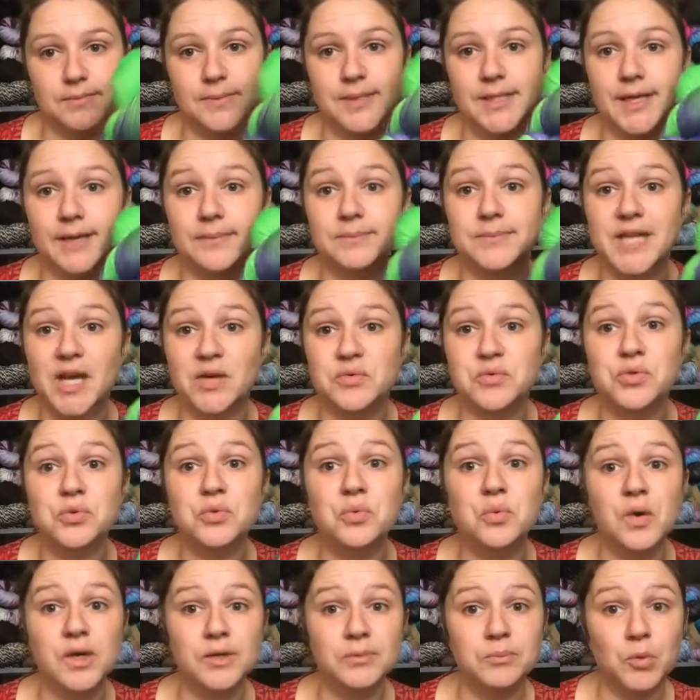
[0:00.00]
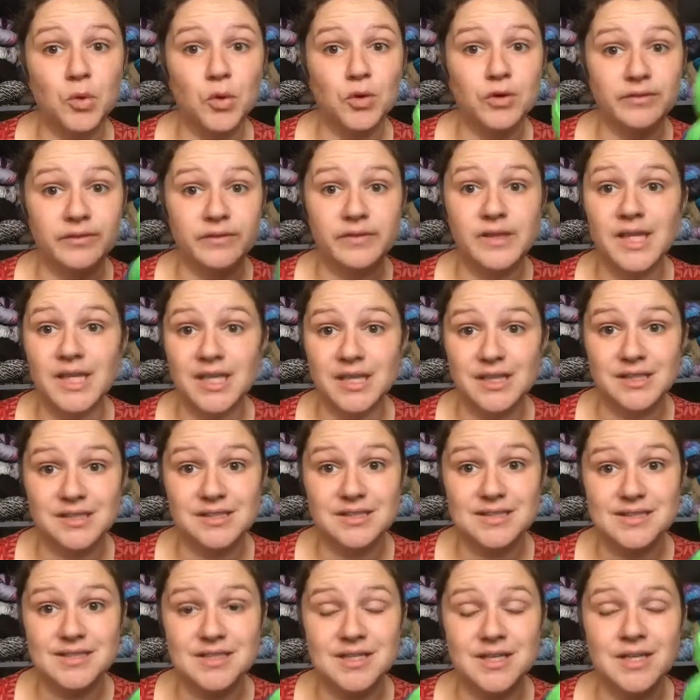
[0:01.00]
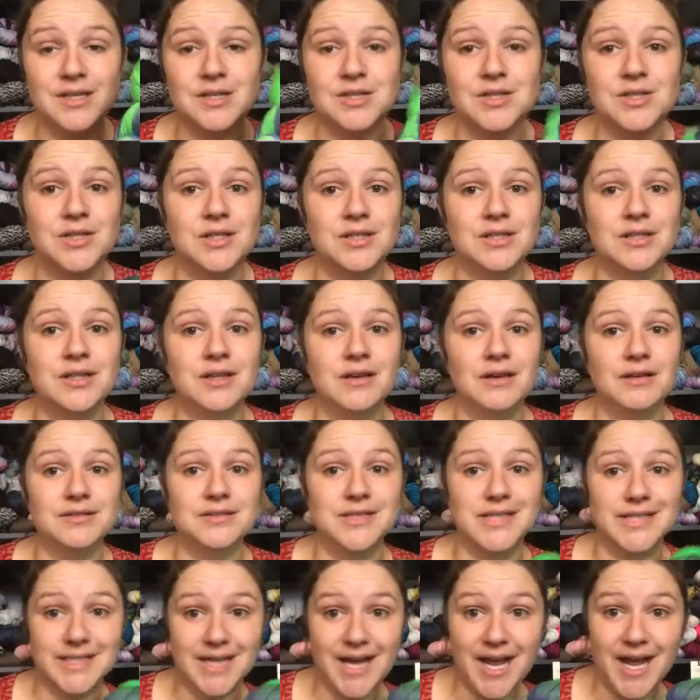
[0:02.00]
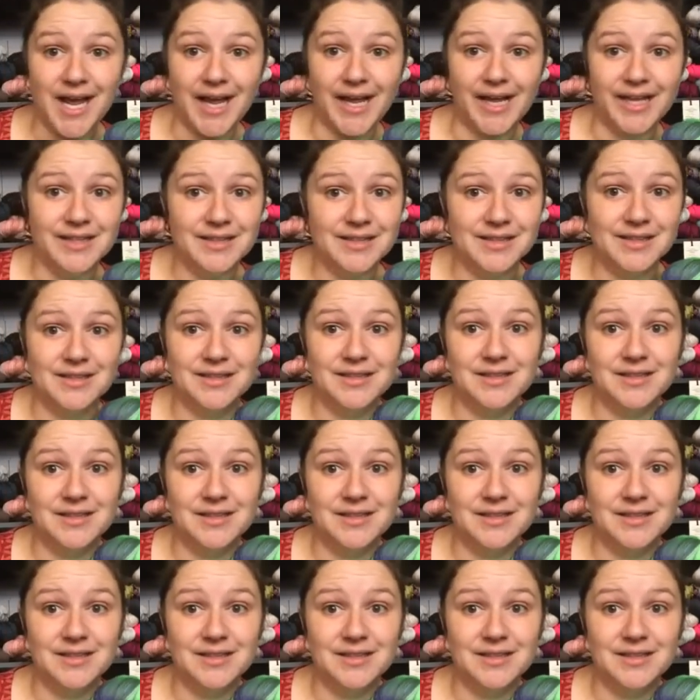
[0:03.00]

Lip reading: but I'm down to 1 more of these to dye.